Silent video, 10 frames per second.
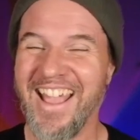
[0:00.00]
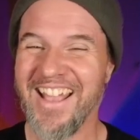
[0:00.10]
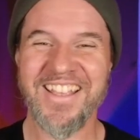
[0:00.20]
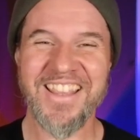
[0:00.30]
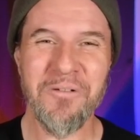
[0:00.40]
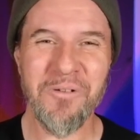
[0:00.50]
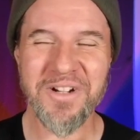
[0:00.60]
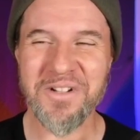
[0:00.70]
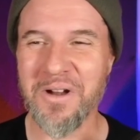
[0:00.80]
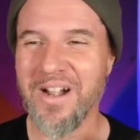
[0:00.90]
then they
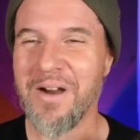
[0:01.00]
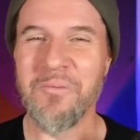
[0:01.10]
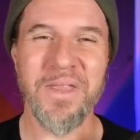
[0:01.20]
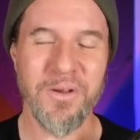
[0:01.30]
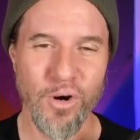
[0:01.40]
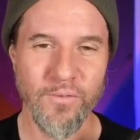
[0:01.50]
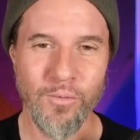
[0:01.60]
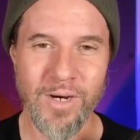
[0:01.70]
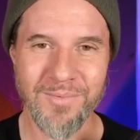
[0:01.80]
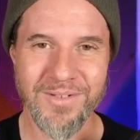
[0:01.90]
wonder why they're
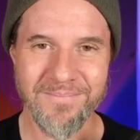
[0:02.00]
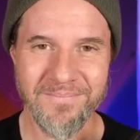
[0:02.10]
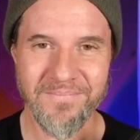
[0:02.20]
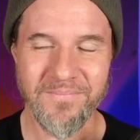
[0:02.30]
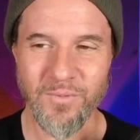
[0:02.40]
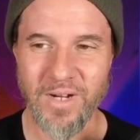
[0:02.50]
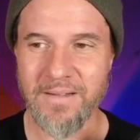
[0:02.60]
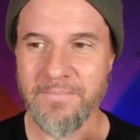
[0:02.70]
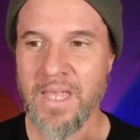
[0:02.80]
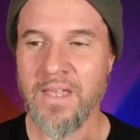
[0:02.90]
overwhelmed right?
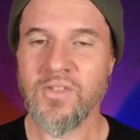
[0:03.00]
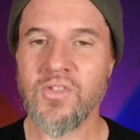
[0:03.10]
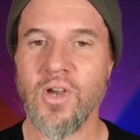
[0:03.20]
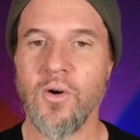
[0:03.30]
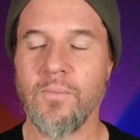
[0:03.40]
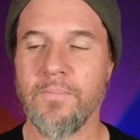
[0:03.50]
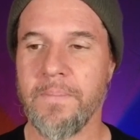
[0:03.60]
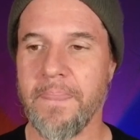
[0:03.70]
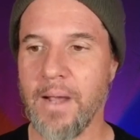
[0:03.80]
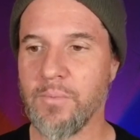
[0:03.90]
So
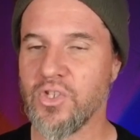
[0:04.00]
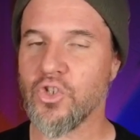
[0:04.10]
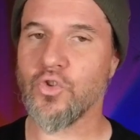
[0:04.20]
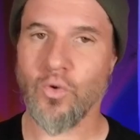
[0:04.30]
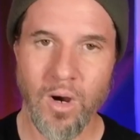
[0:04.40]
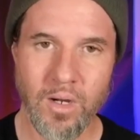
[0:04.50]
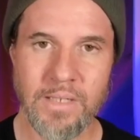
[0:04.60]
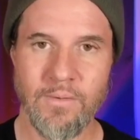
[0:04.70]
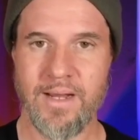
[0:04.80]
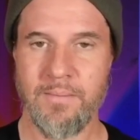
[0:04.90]
I would
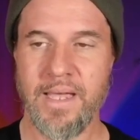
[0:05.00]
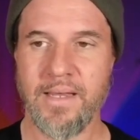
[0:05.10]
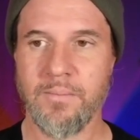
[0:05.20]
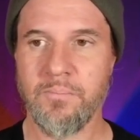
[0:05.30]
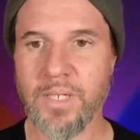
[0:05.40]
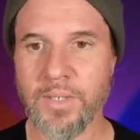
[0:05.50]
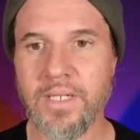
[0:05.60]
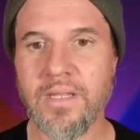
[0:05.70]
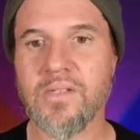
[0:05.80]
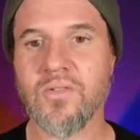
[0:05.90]
strongly recommend
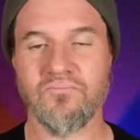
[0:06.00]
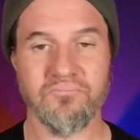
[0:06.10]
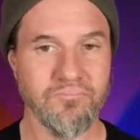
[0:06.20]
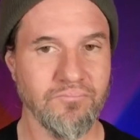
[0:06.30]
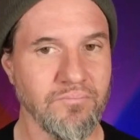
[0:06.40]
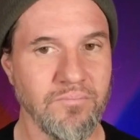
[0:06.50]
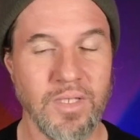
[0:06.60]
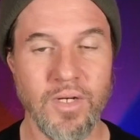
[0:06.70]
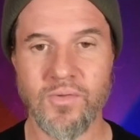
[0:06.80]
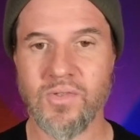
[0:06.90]
building this,
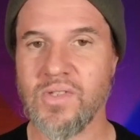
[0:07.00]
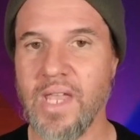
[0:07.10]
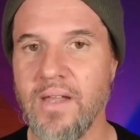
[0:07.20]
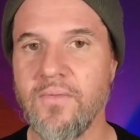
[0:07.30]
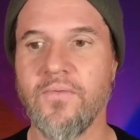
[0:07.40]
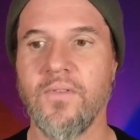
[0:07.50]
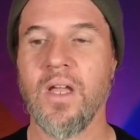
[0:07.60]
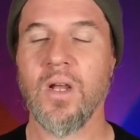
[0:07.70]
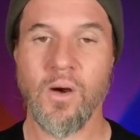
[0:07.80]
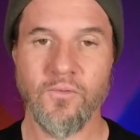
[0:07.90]
you know, safe
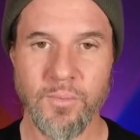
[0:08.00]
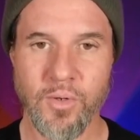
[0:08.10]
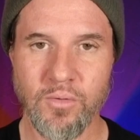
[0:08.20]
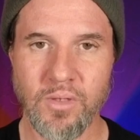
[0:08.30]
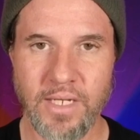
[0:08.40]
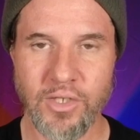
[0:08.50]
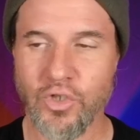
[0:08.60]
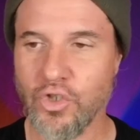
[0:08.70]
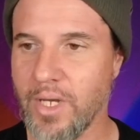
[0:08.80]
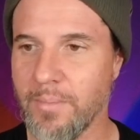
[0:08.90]
comfortable
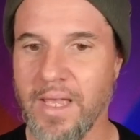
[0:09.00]
relationship